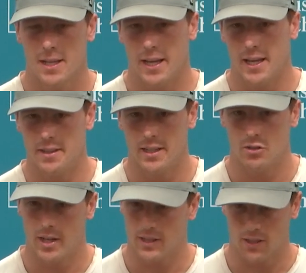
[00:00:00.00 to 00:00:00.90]
And then
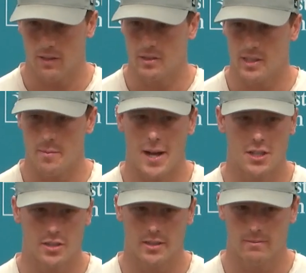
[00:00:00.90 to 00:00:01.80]
you guys can obviously
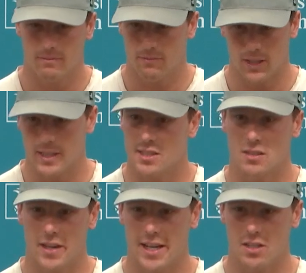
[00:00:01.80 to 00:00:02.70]
imagine the
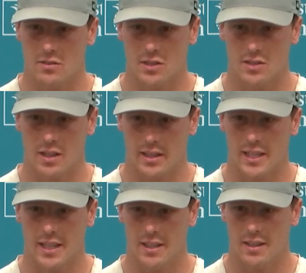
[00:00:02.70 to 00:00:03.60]
disadvantage of a
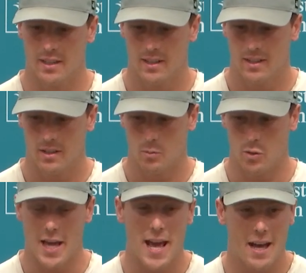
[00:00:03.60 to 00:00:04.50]
kid
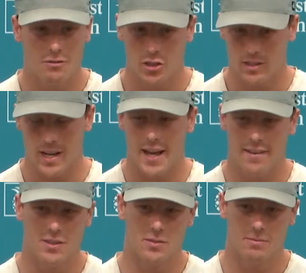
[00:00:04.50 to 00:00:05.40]
would have just not
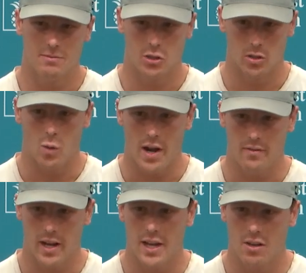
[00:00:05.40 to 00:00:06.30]
having good
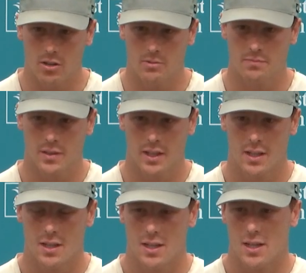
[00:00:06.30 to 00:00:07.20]
Wi-Fi at home.
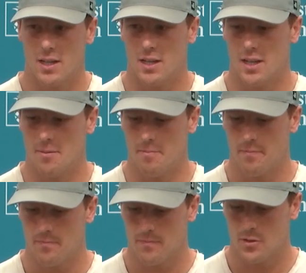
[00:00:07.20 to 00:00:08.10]

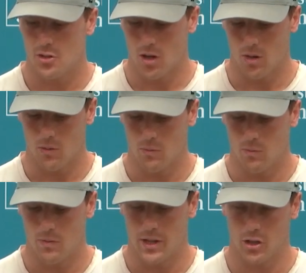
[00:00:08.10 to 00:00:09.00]
So
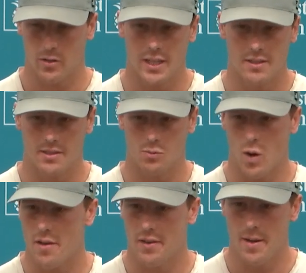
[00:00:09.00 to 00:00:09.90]
they're creating this
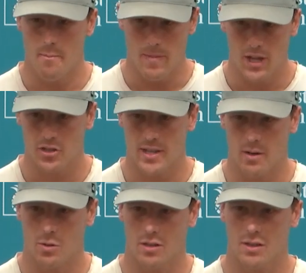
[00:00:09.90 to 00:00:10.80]
Wi-Fi mesh
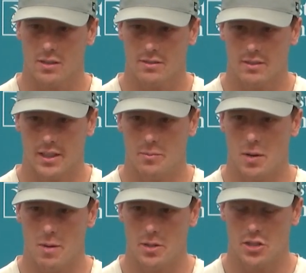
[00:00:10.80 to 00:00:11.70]
network in
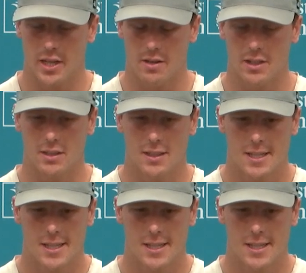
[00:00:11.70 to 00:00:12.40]
Palm Beach County.